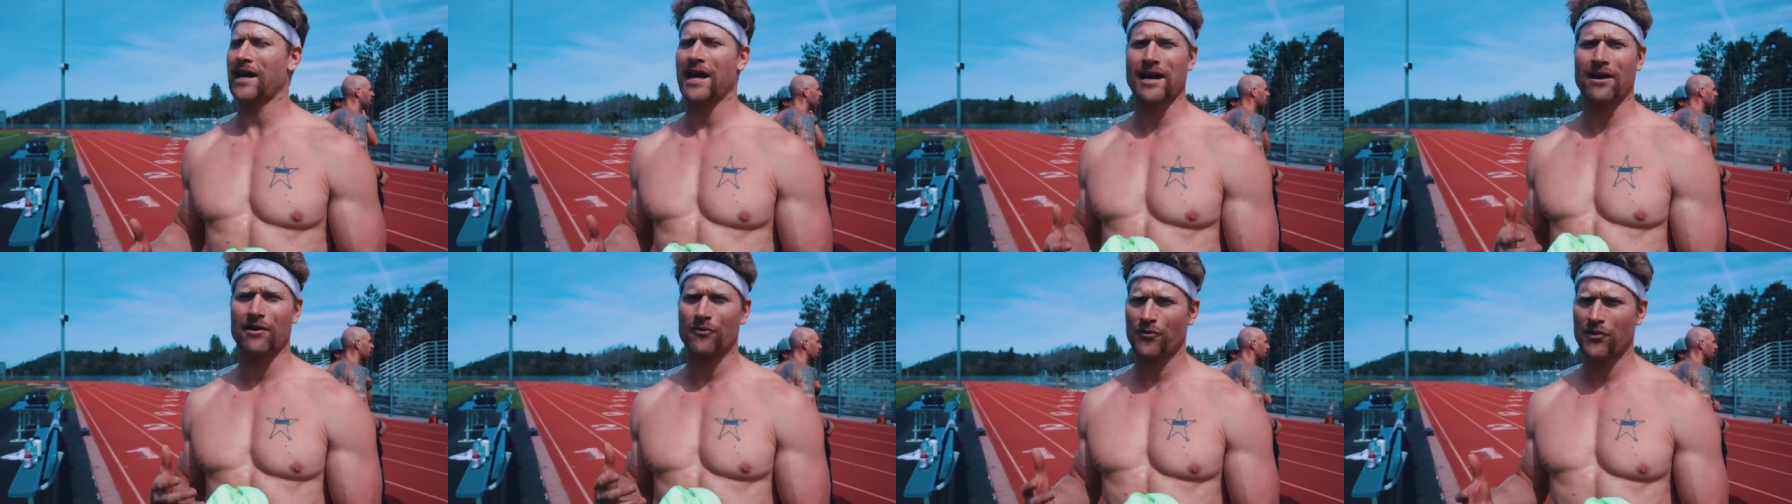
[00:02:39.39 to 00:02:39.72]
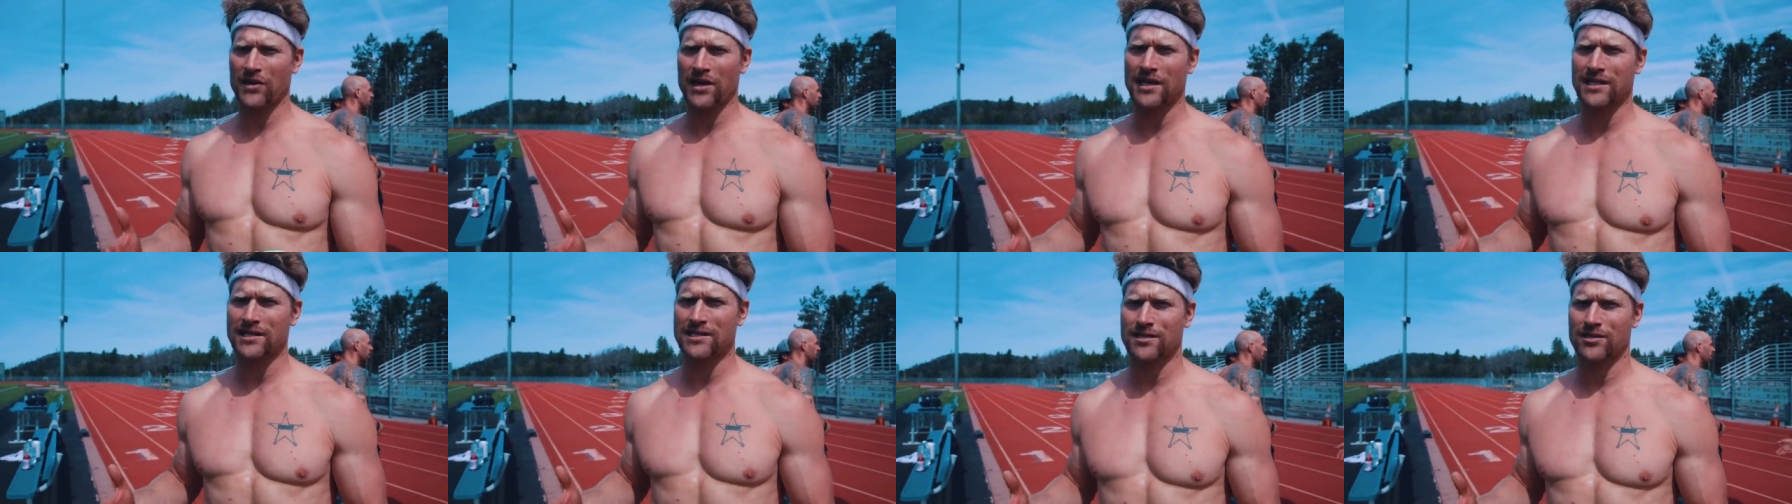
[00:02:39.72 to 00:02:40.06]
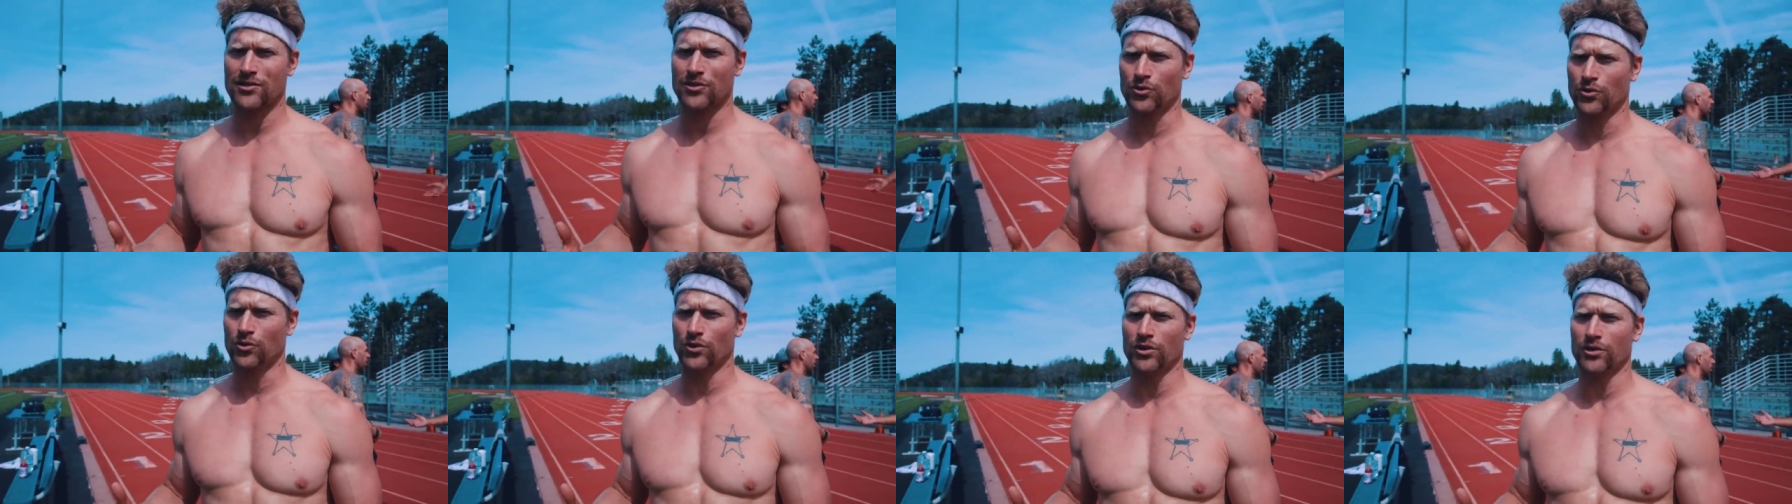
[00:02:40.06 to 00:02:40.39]
I don't think it's
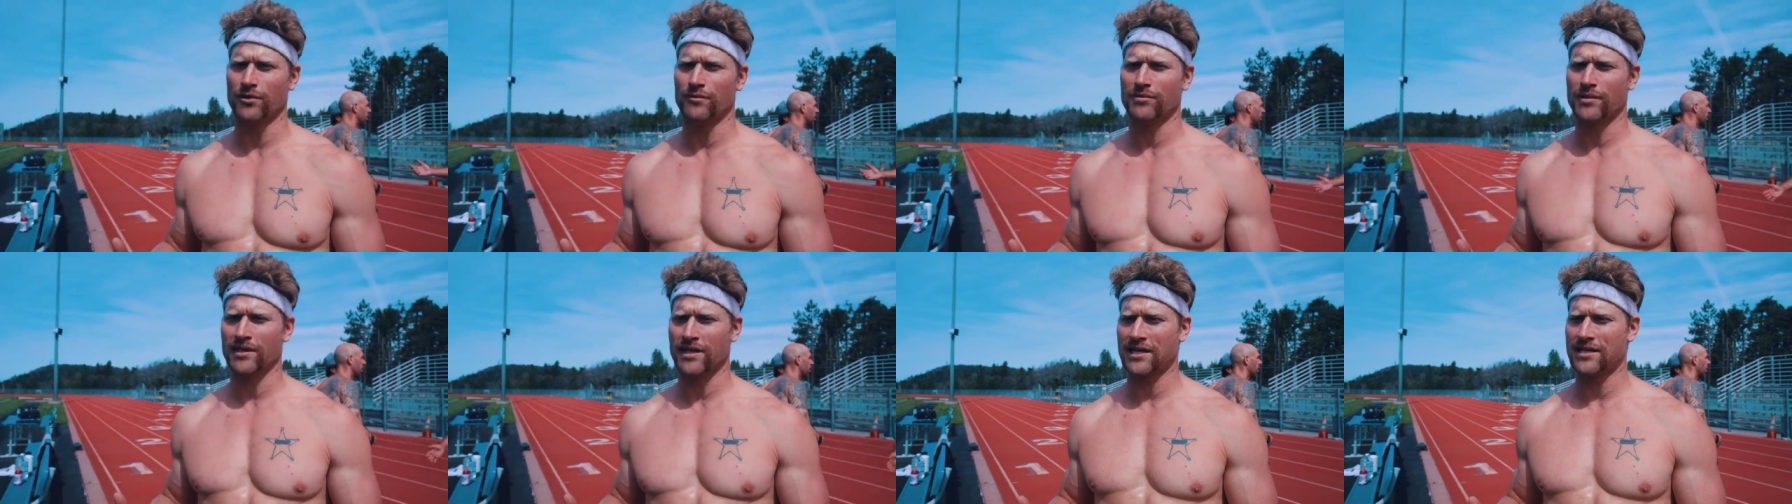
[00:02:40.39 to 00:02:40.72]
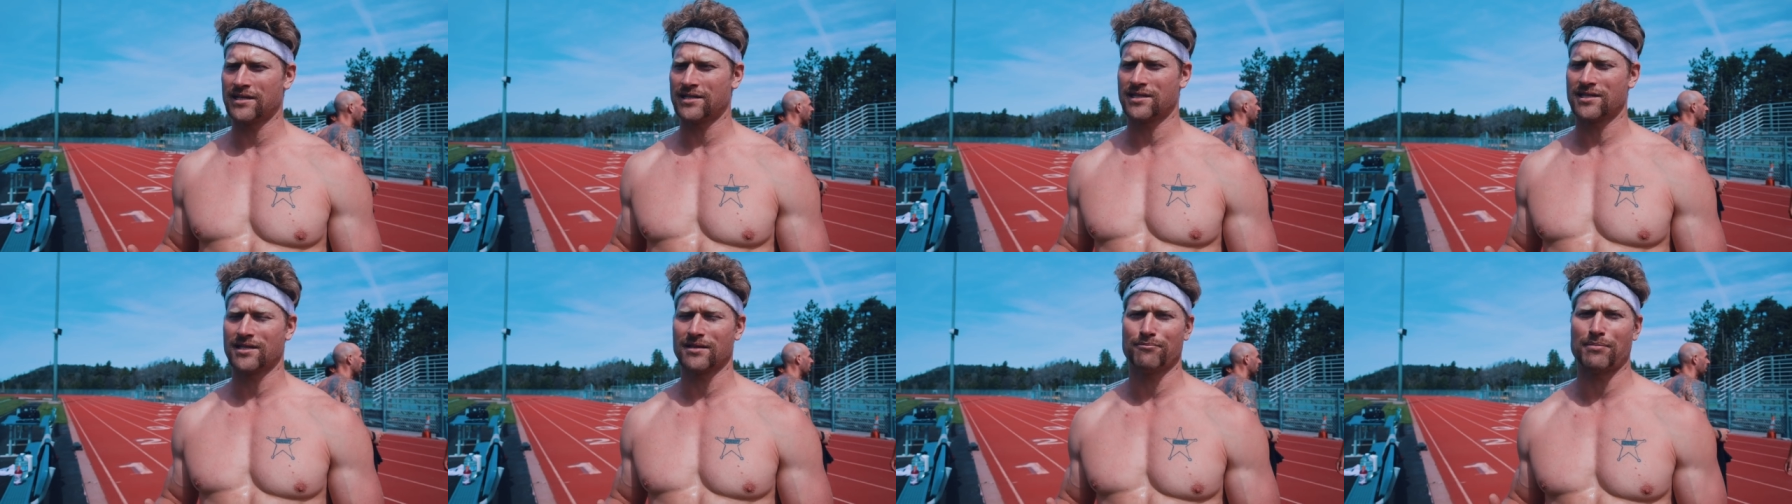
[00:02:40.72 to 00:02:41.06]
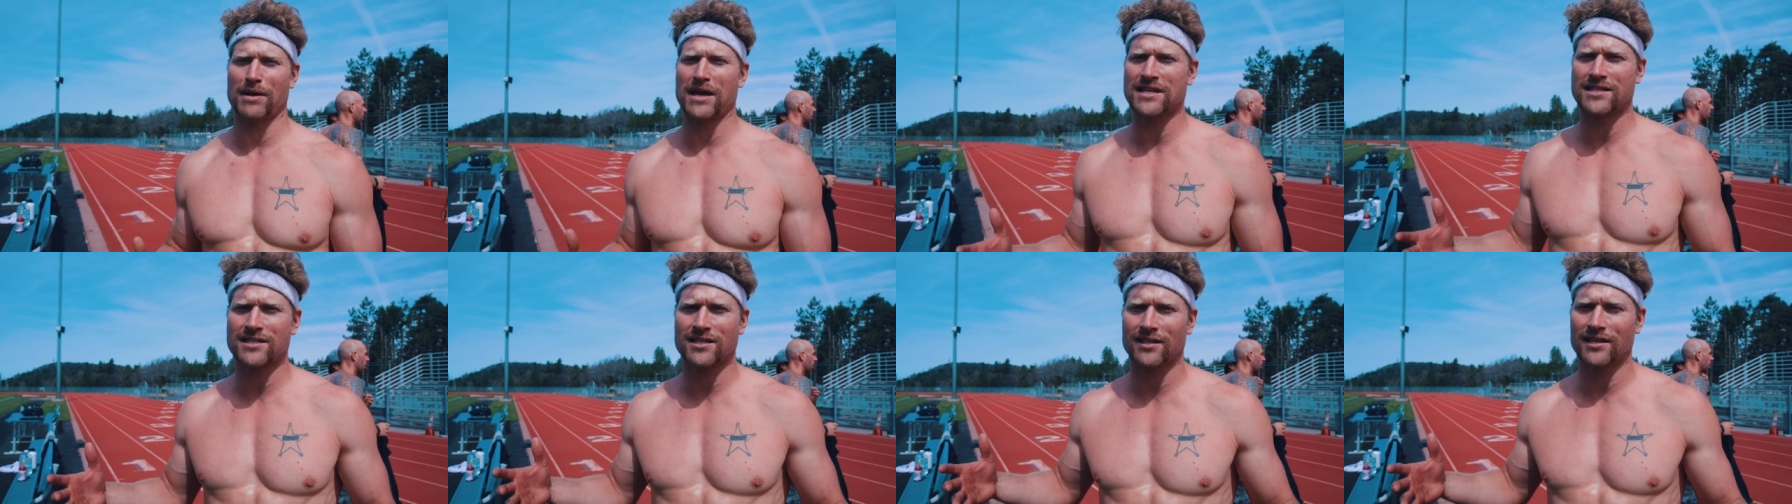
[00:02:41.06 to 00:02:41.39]
cool because
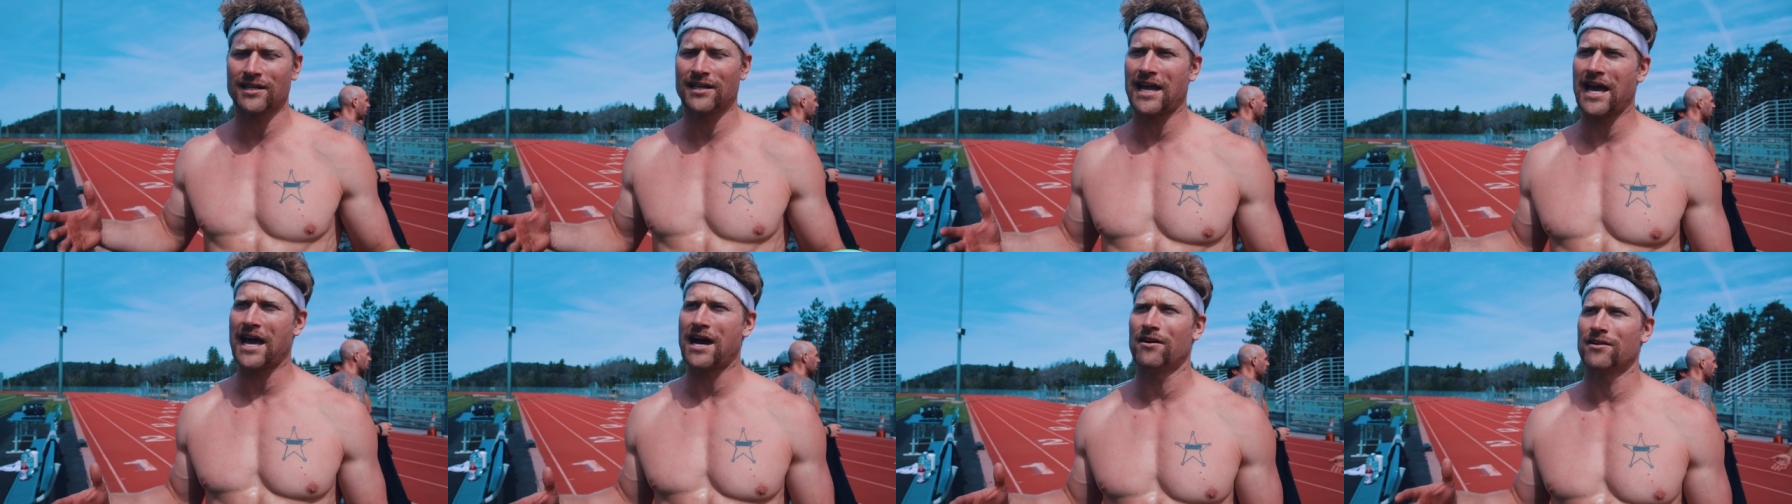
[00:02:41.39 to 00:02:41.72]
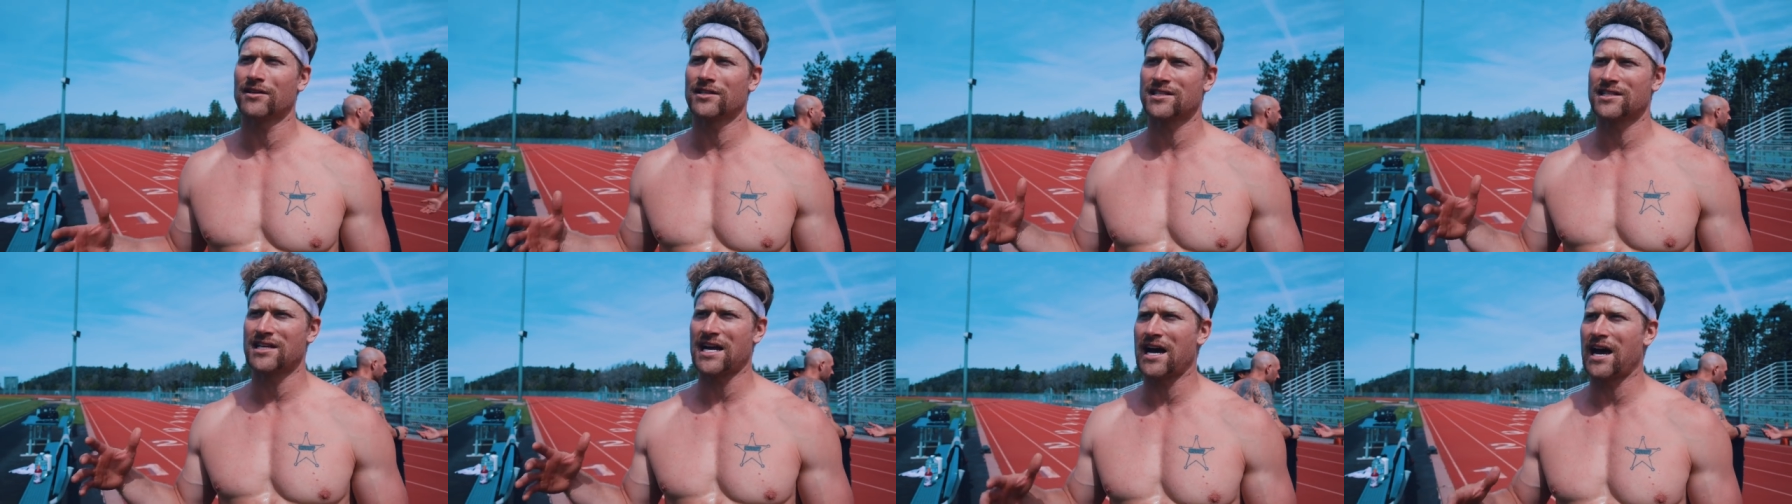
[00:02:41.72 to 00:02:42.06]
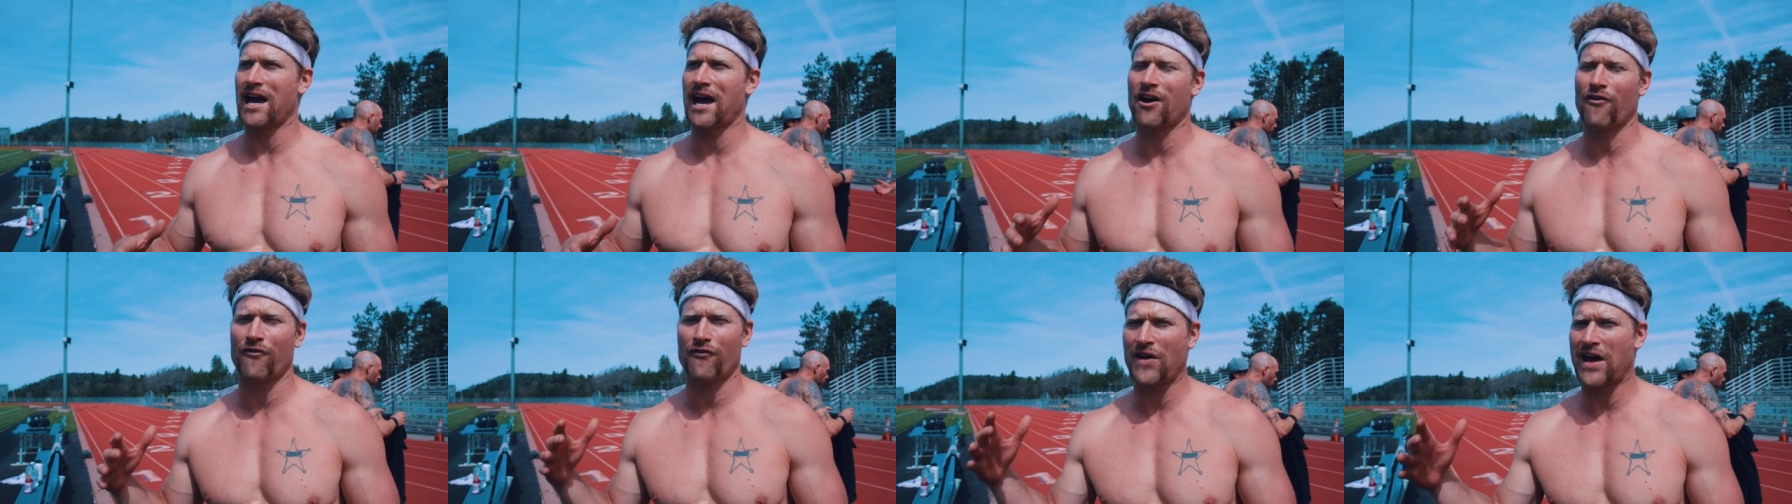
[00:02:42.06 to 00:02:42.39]
basically now it's not
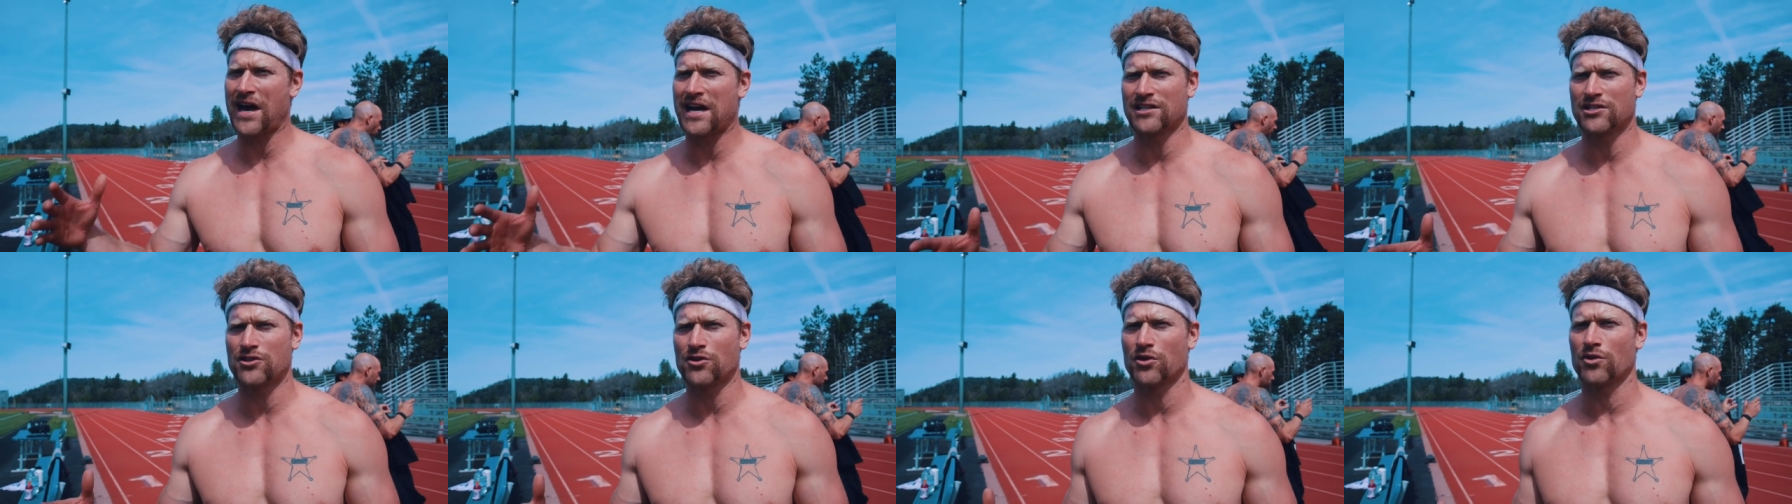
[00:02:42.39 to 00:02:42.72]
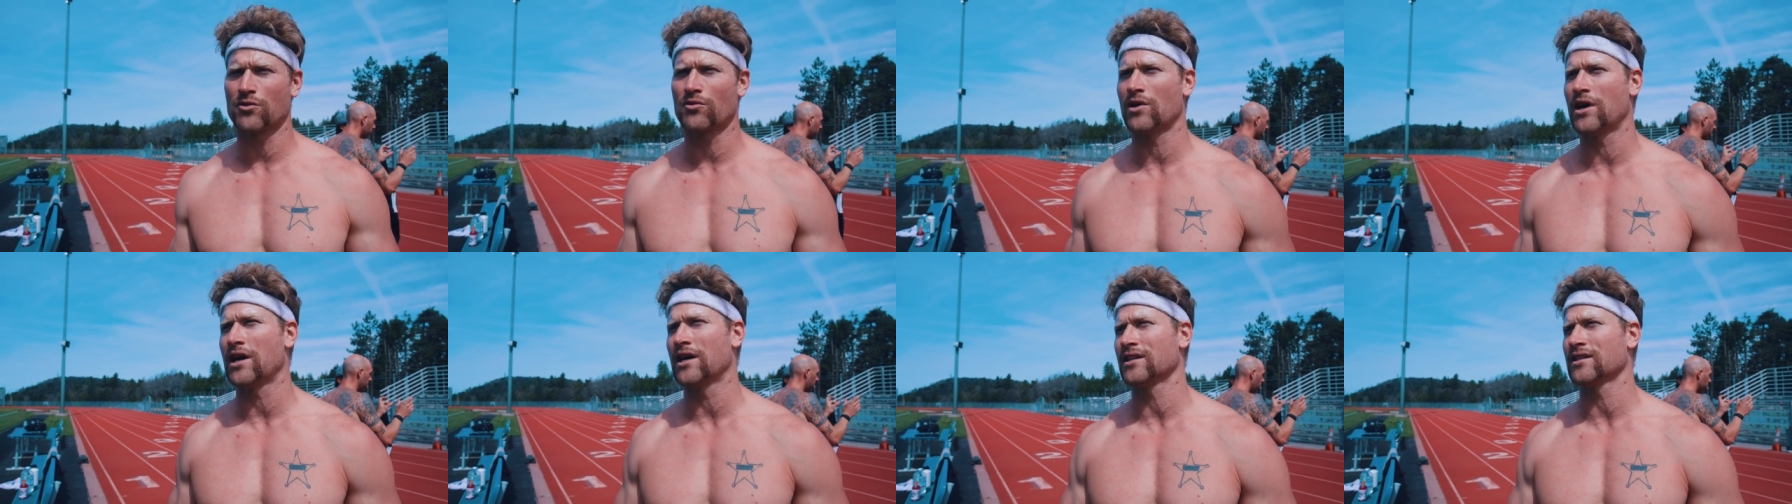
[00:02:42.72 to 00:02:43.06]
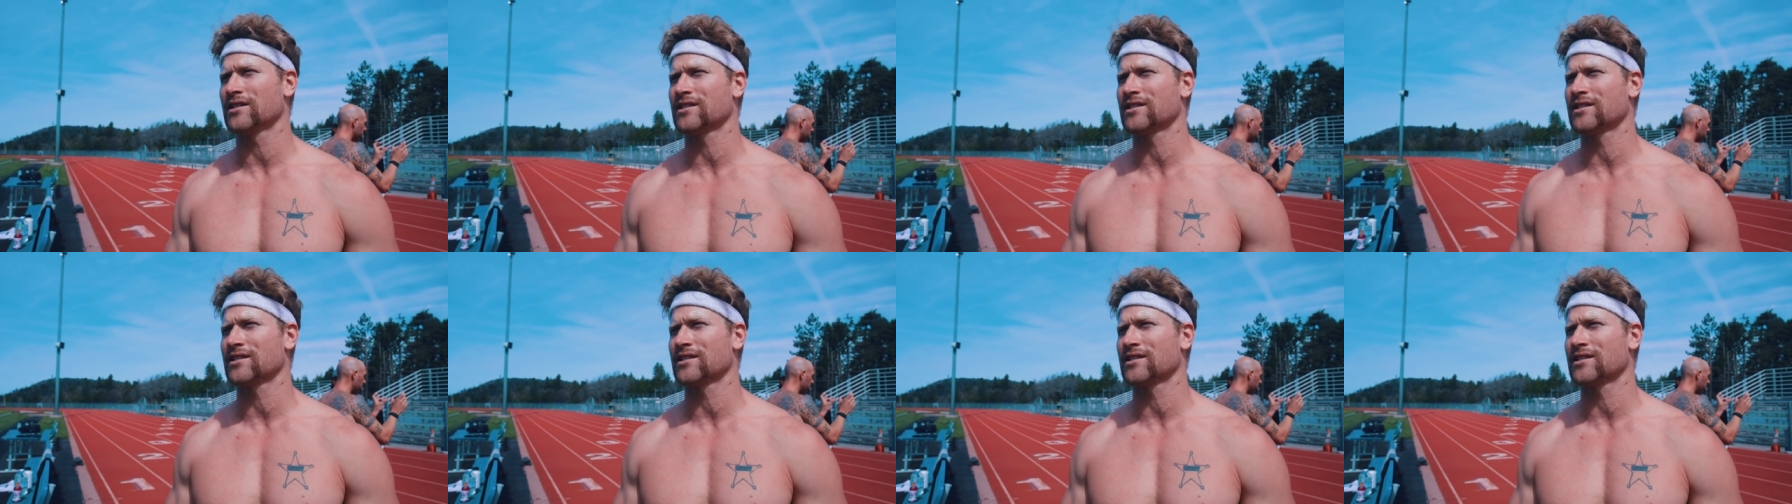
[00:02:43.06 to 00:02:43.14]
how fast you can run,